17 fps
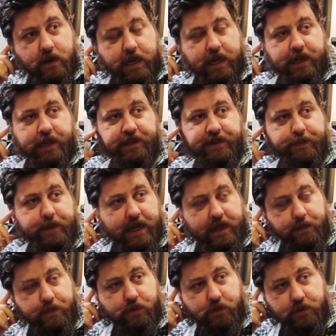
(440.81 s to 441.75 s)
He needs to be
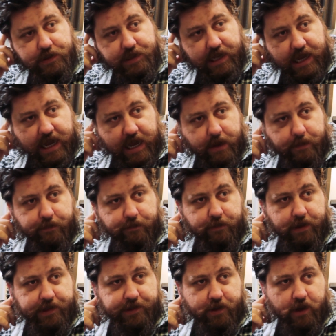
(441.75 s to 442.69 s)
able to pause the game,
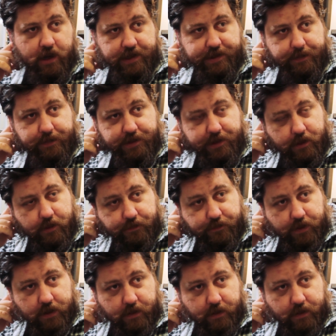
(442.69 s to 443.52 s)
resize himself,